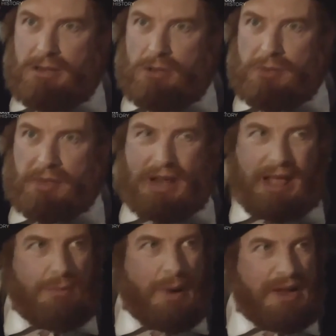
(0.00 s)
and
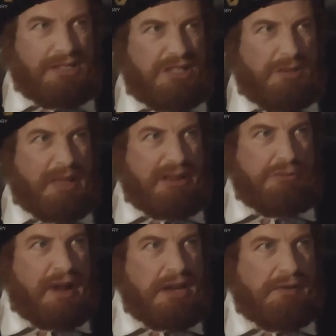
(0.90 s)
Elizabeth had the
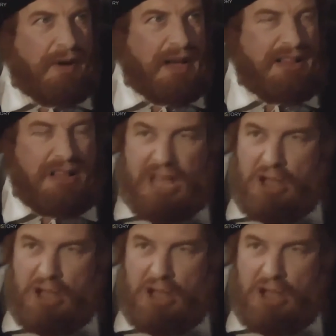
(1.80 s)
position of tyrants,